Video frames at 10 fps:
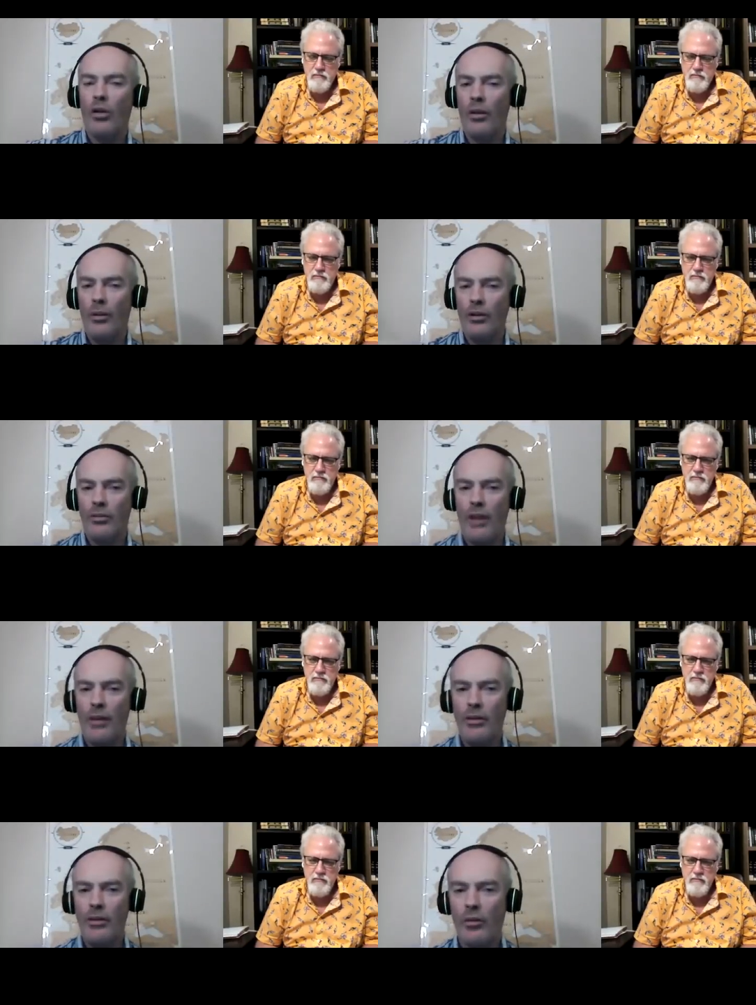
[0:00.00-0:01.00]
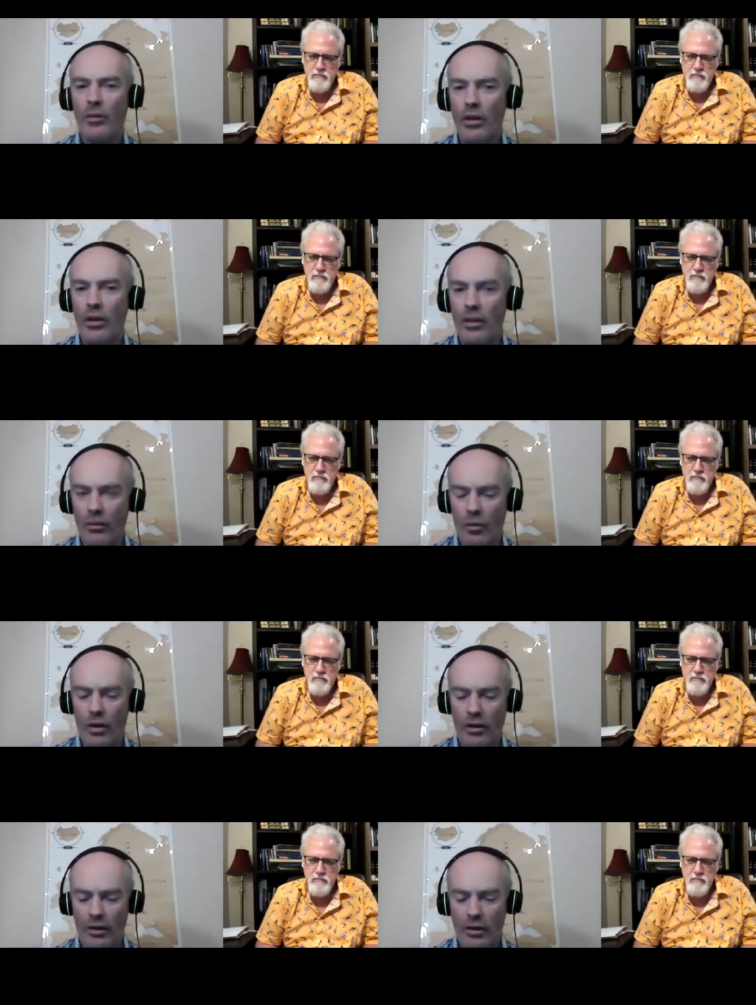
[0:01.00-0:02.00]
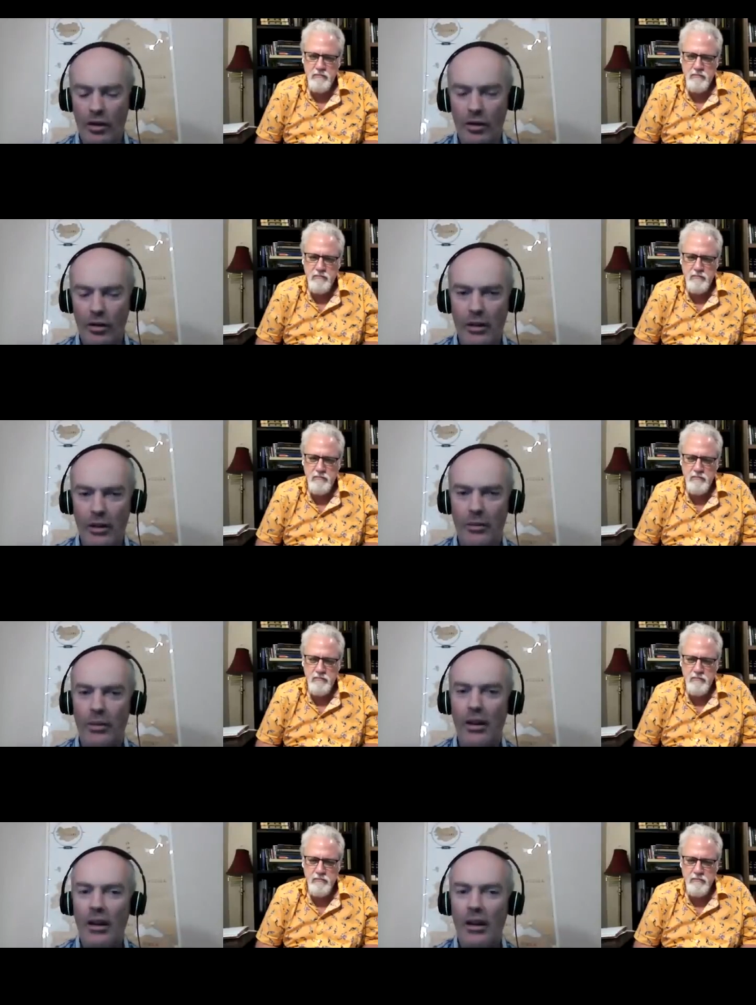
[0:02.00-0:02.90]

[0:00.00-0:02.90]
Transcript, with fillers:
Speaker 1: about Muhammad when when the Jews met him